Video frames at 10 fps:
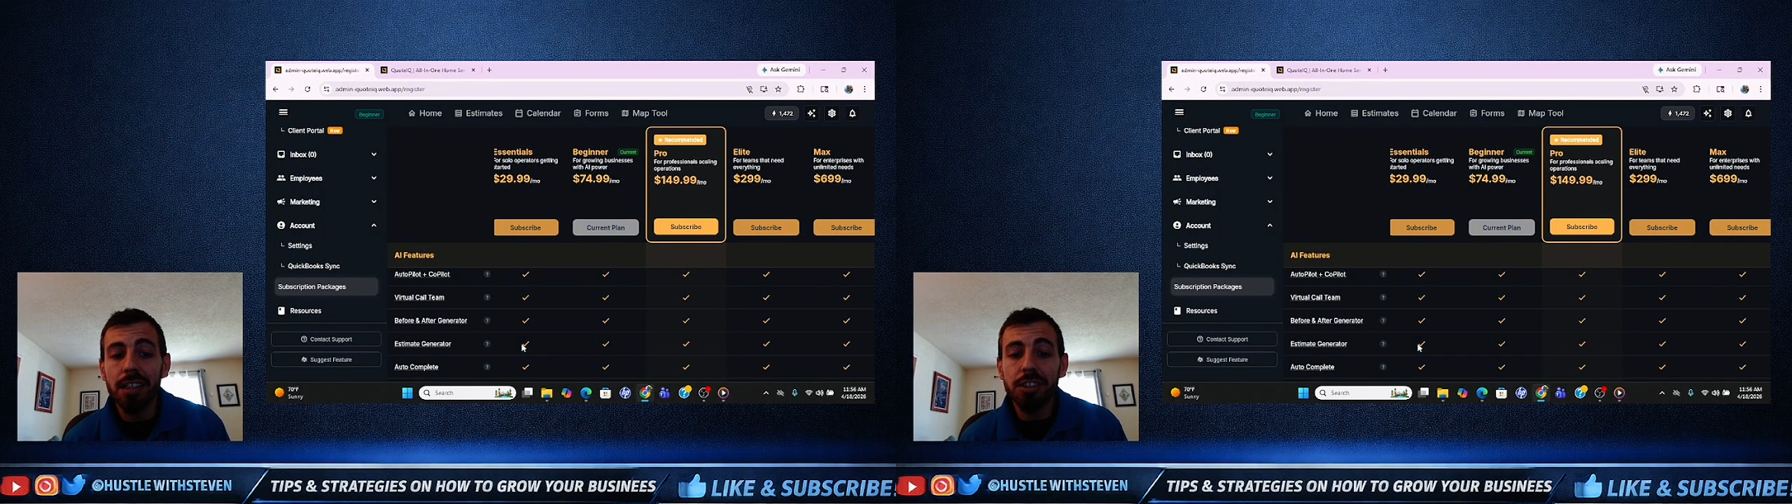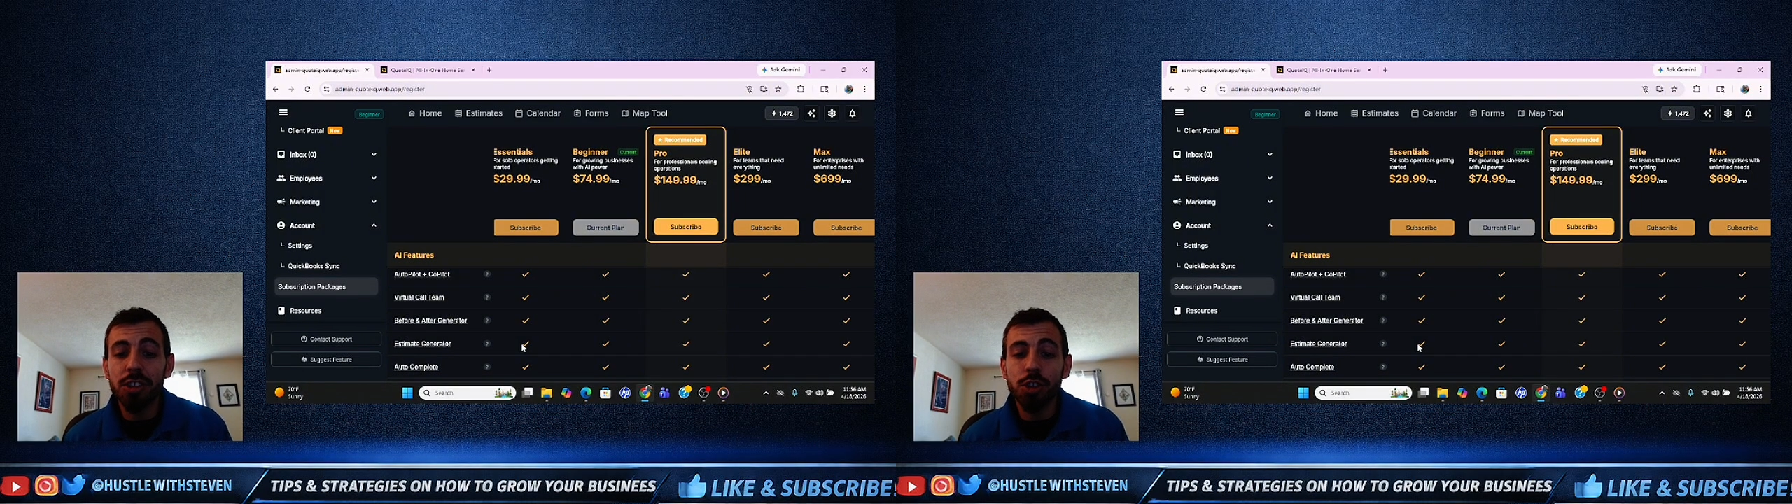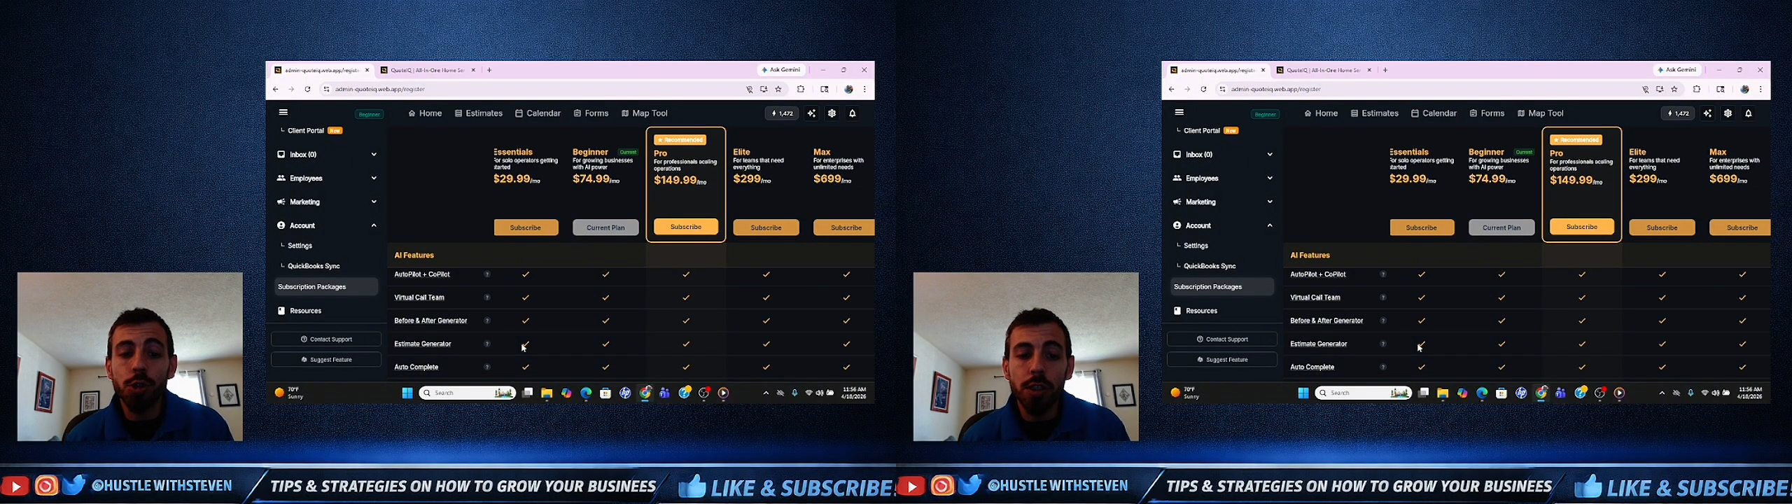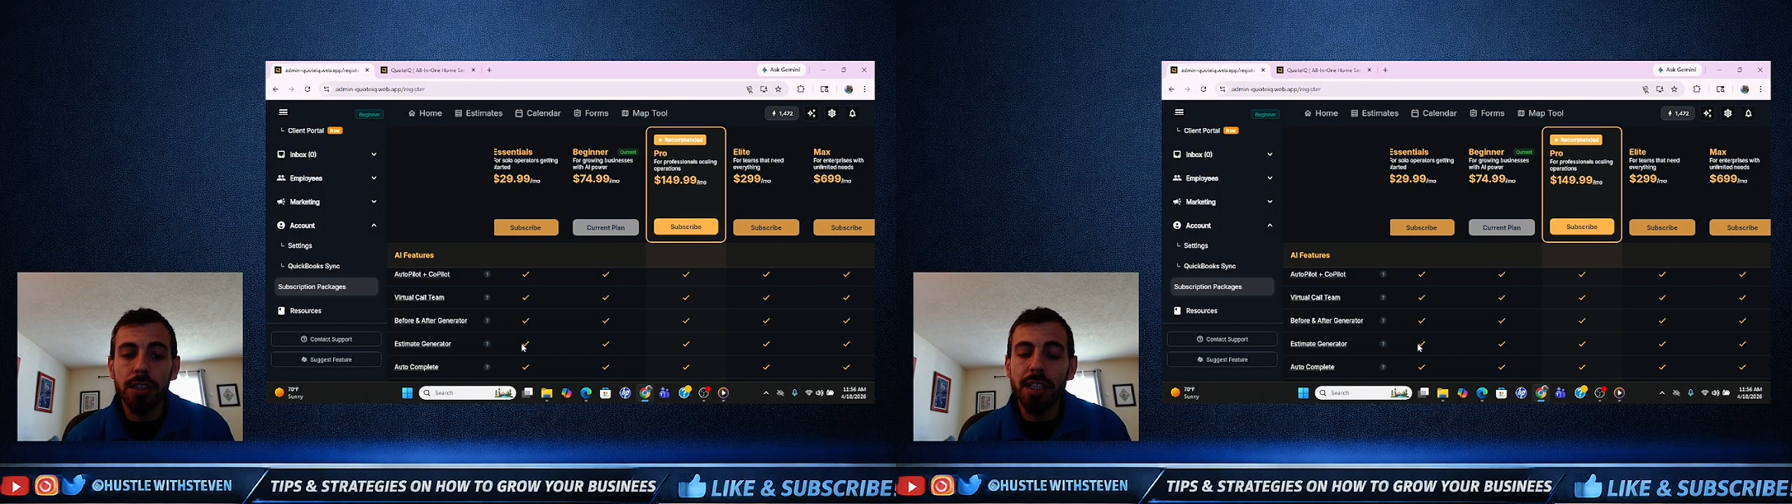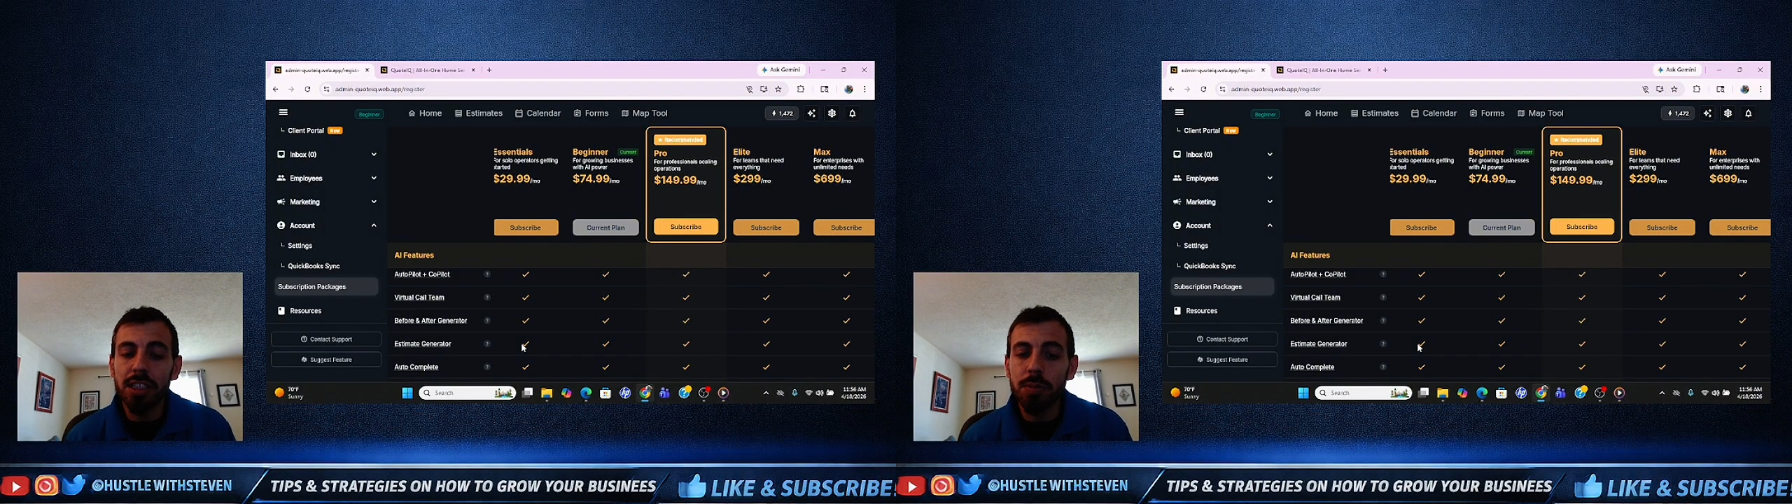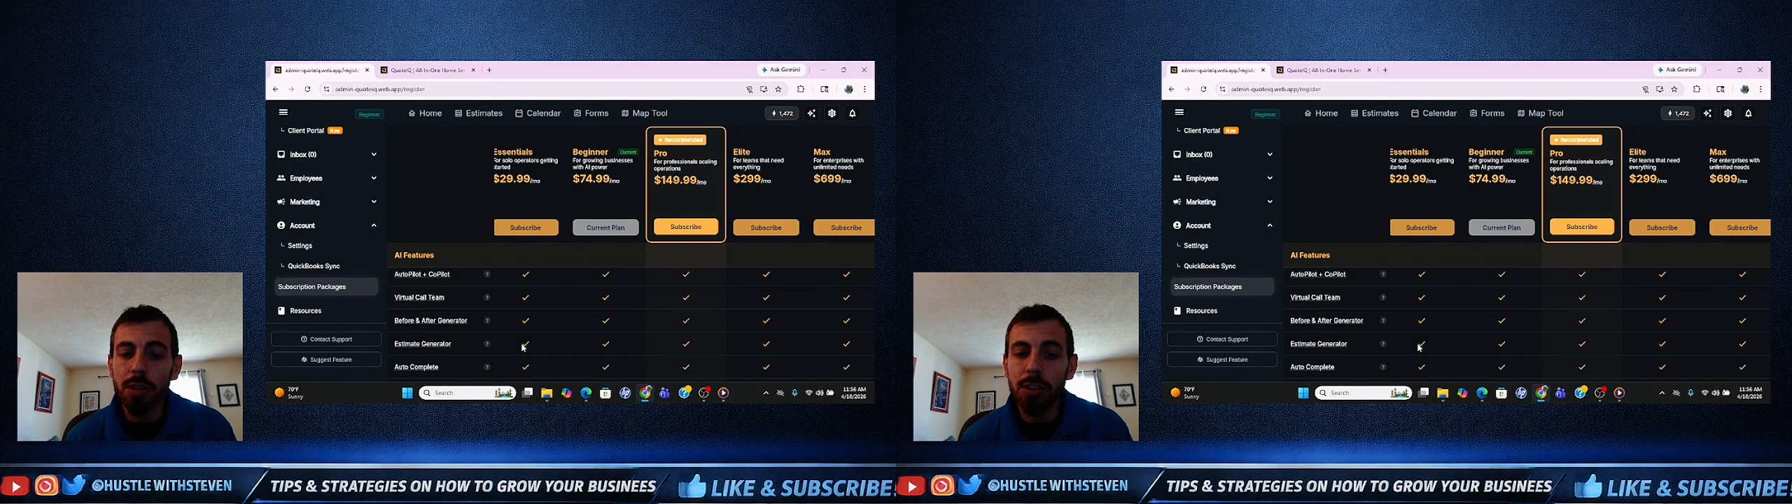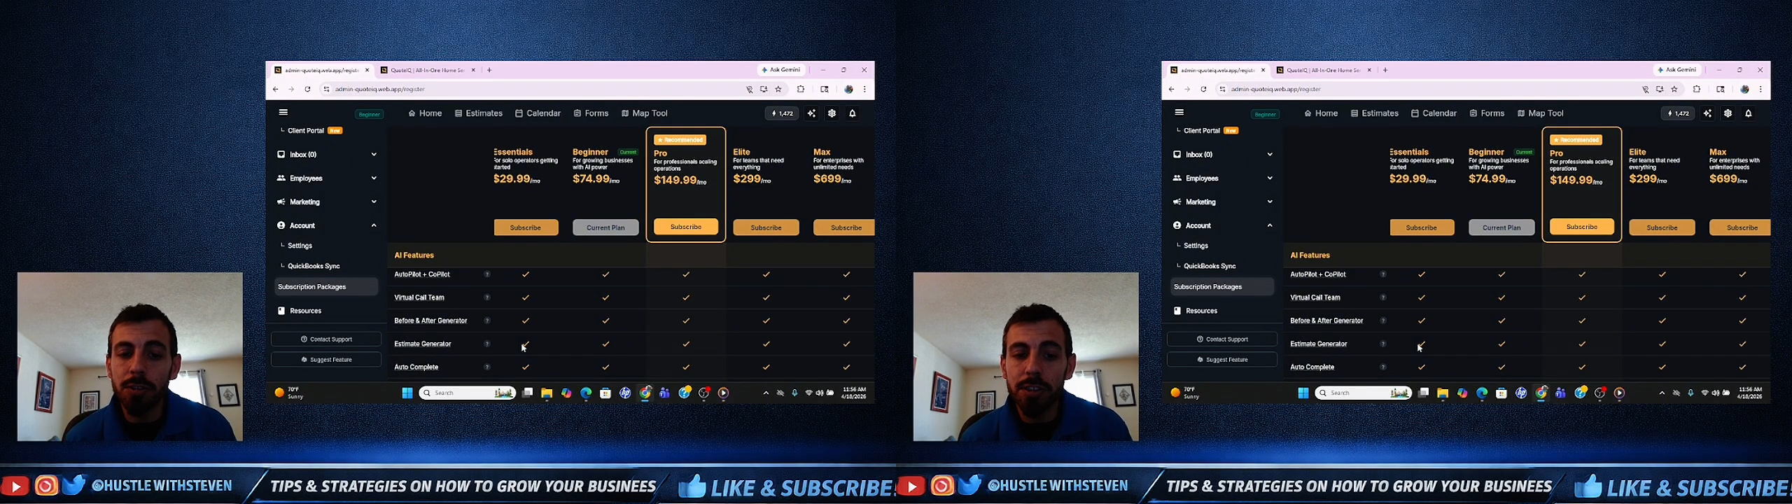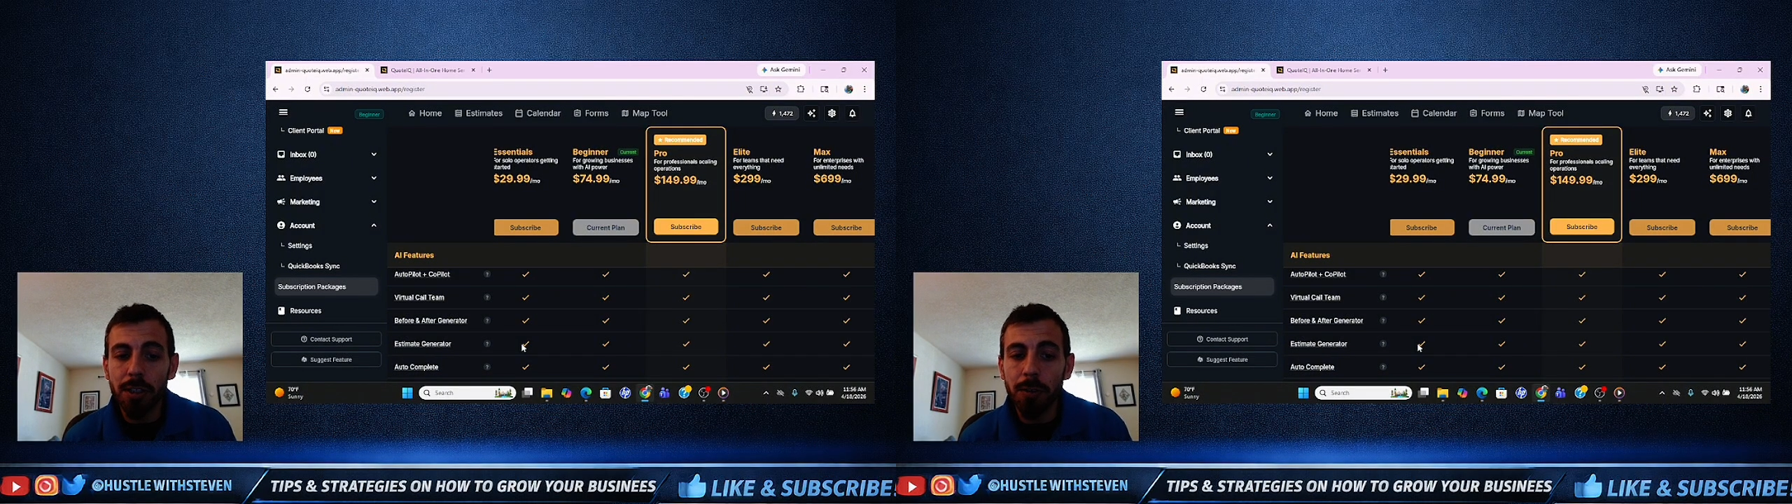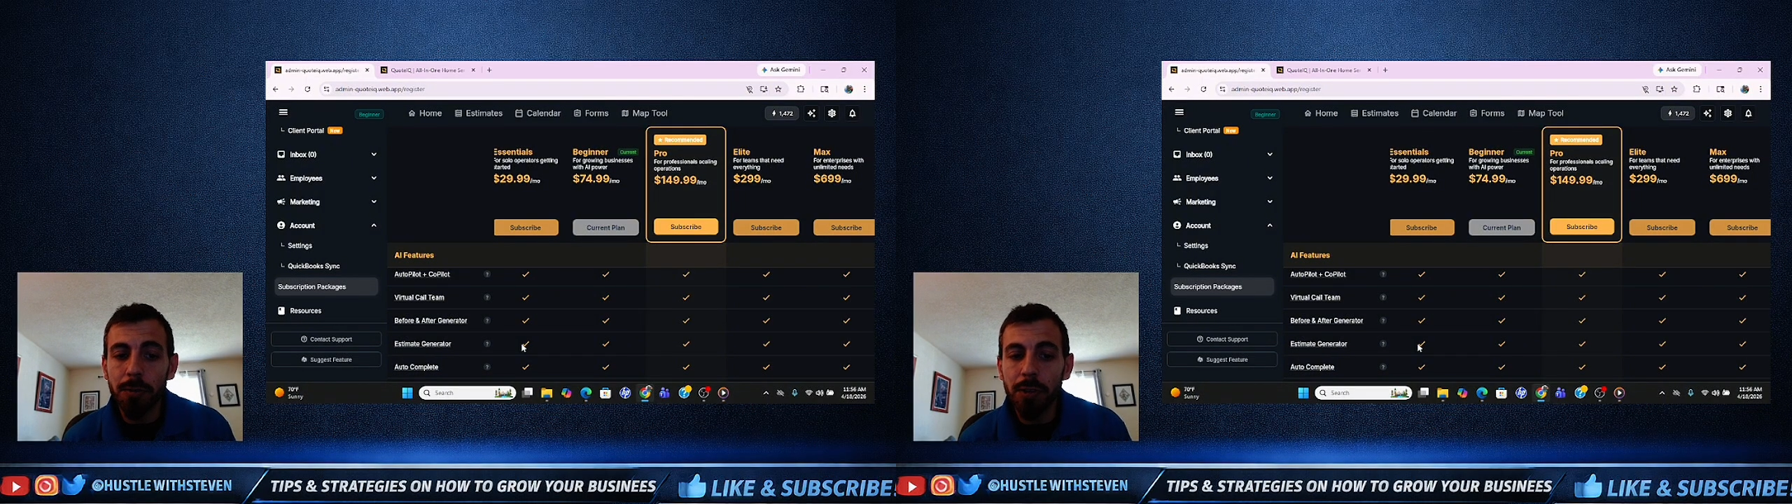just create an estimate yourself